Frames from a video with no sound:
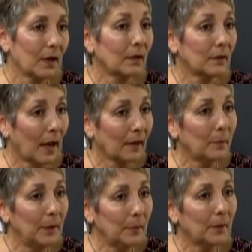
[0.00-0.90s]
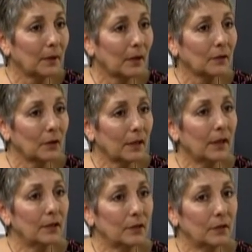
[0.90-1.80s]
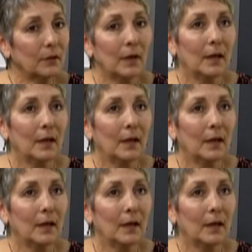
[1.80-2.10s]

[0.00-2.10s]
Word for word: a lot of people are looking to.